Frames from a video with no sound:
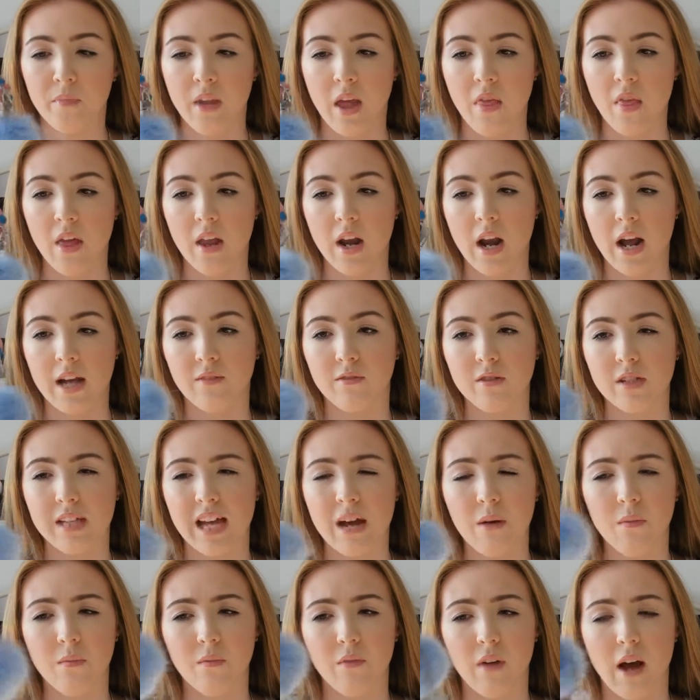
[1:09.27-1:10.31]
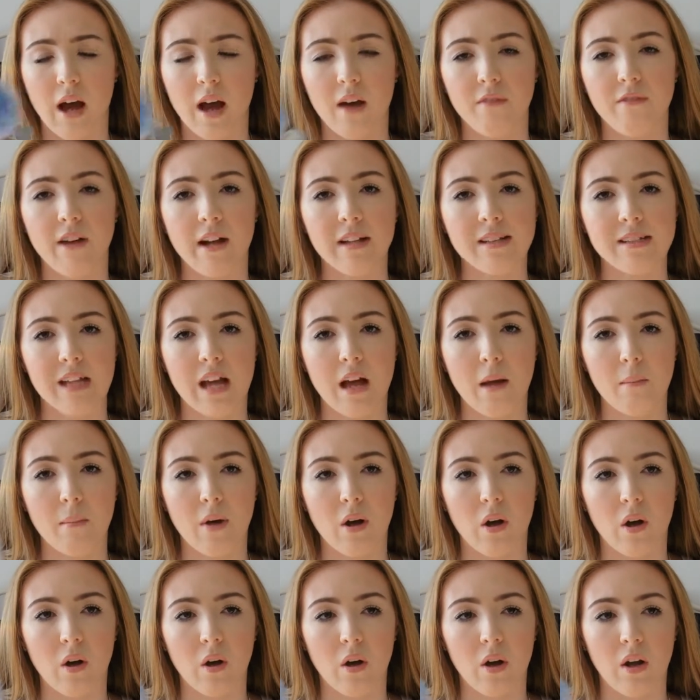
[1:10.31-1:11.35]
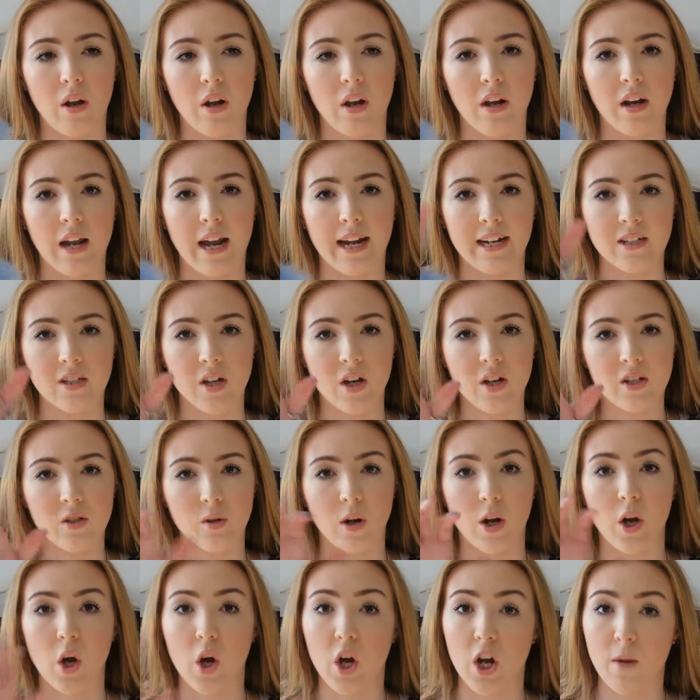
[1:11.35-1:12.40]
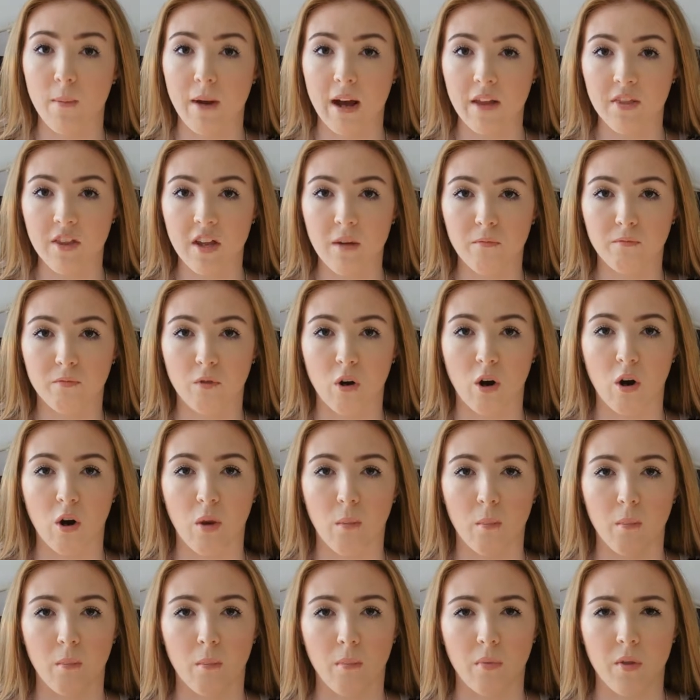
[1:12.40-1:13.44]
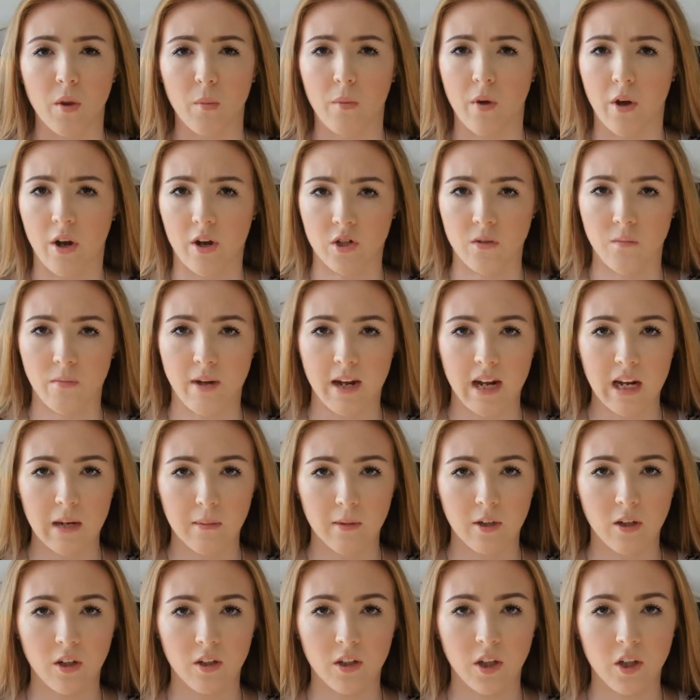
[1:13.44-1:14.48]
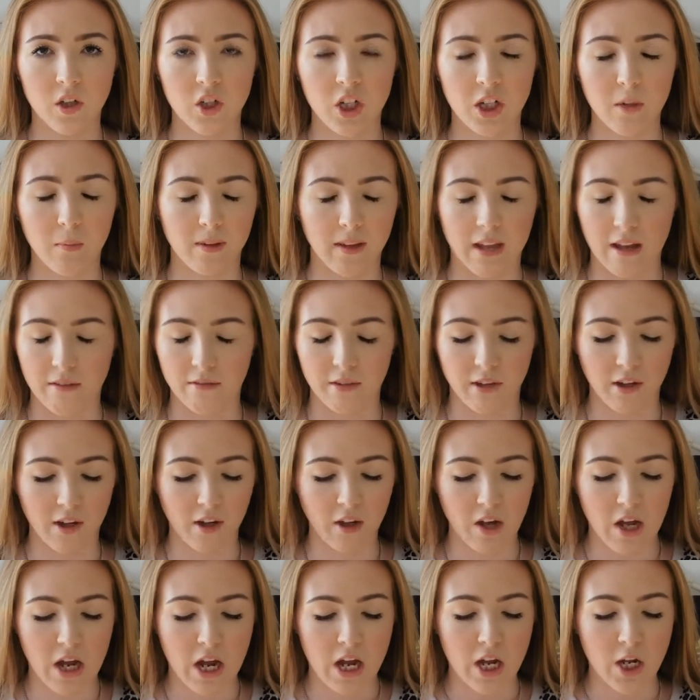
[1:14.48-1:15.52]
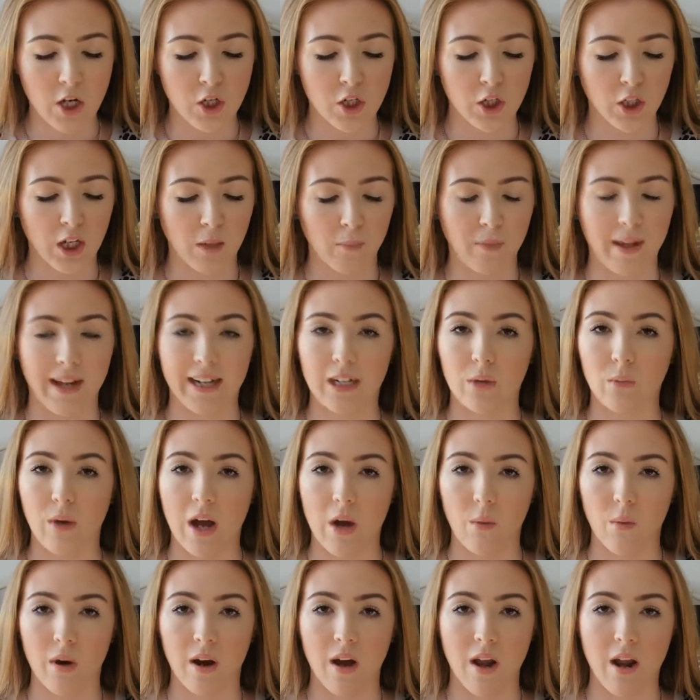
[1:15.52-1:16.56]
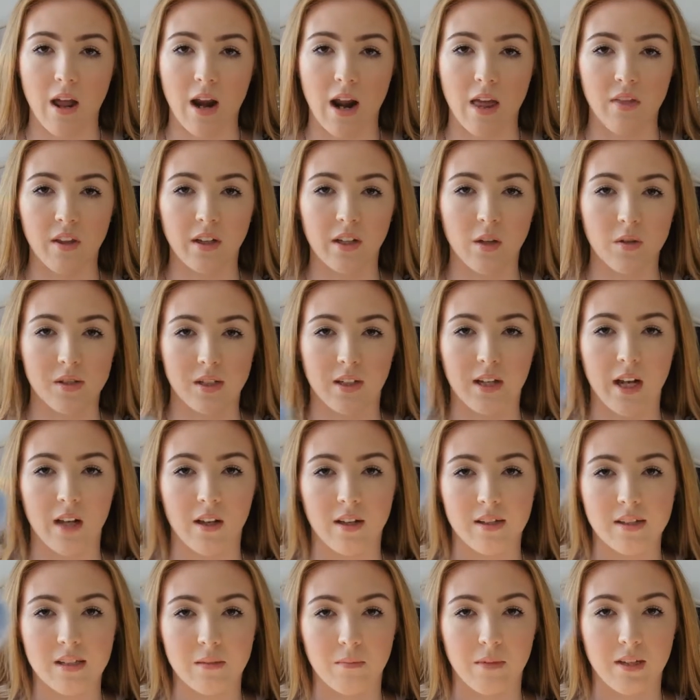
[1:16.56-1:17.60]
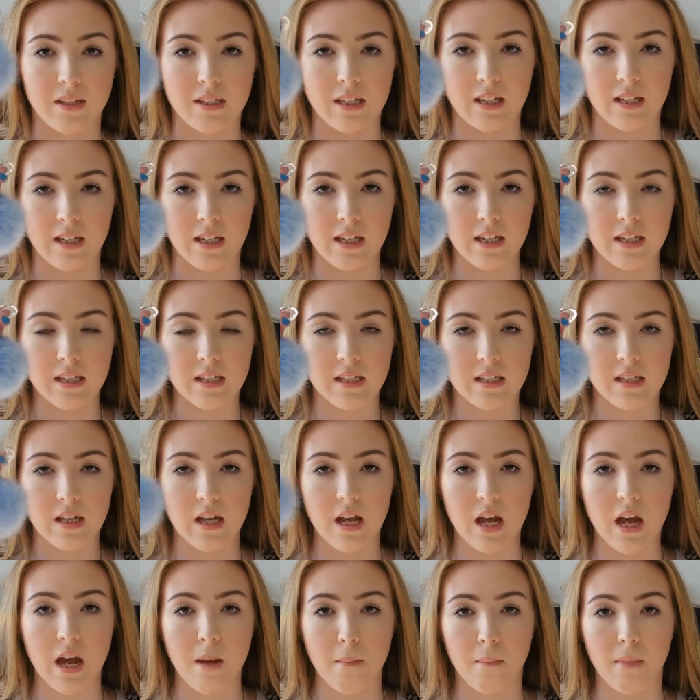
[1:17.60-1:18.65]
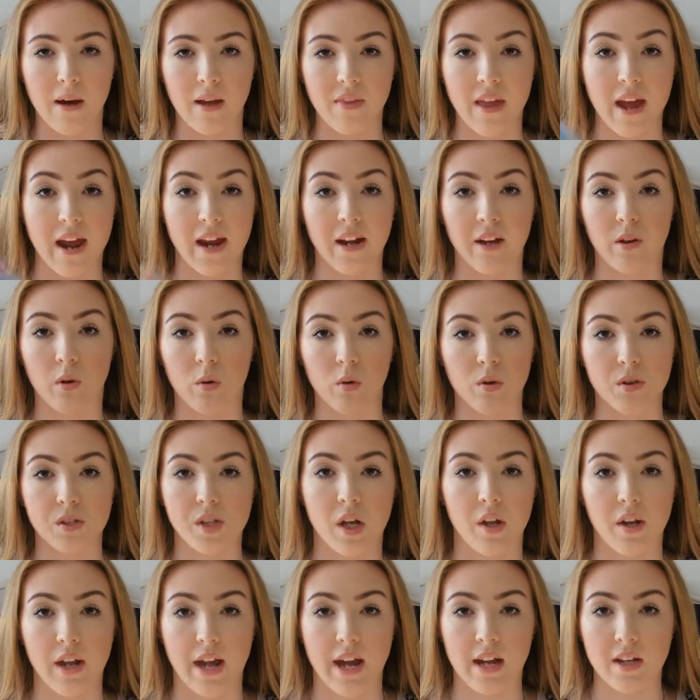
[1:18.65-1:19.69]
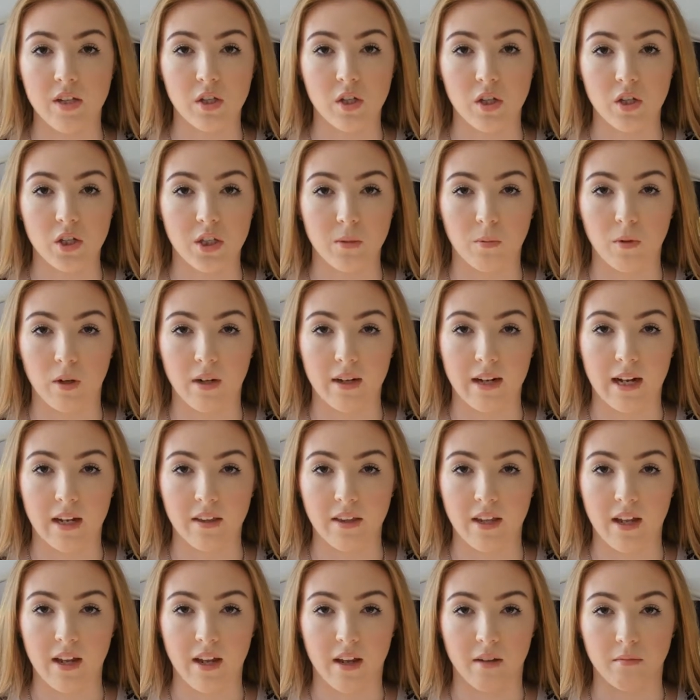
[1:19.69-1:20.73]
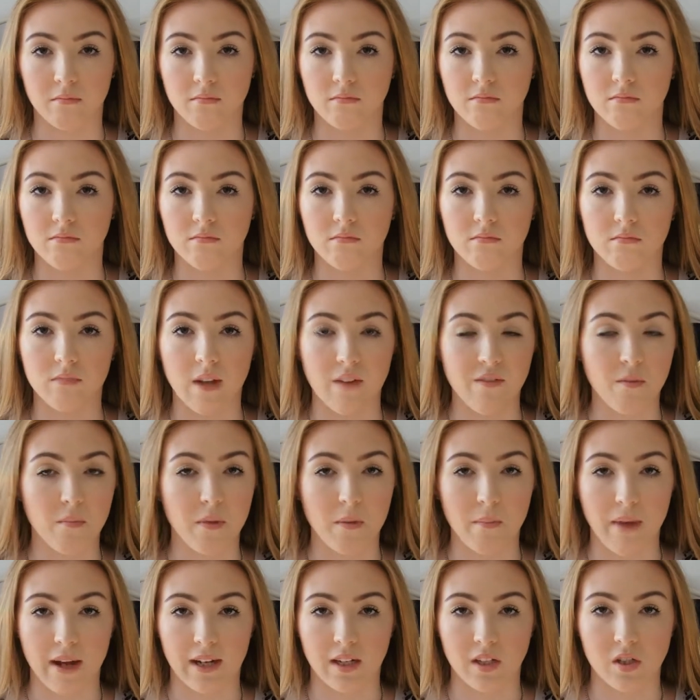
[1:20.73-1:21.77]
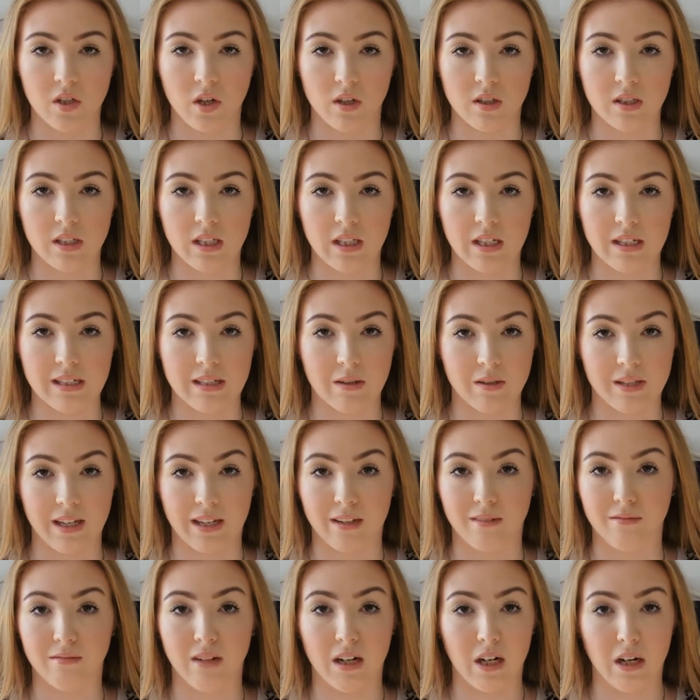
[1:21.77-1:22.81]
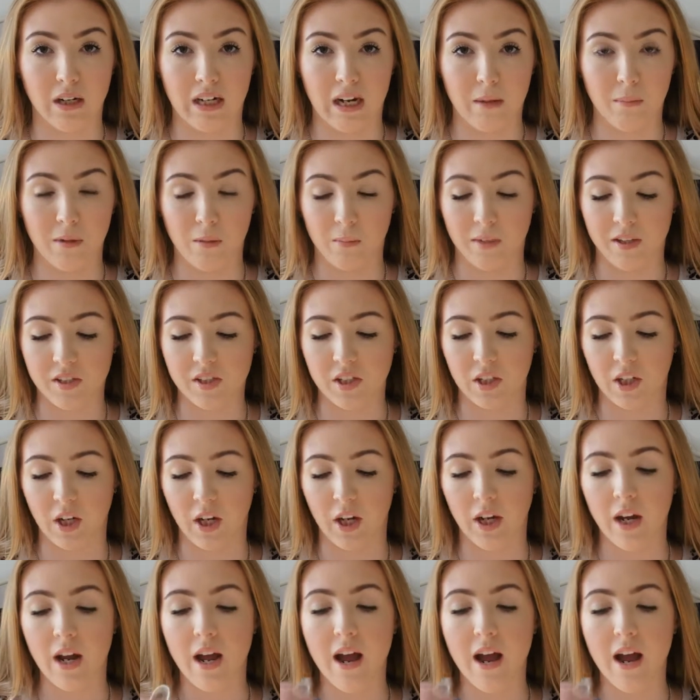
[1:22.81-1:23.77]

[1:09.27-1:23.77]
And then I, found, I found some on ASOS, so I heard about them from the Persian babe here on YouTube, love her. She made a black and white one and I think there's a colour similar to this, but they all sold out as soon as she put it out there. Haven't been back in stock since, I was like, I don't know, a couple of months ago.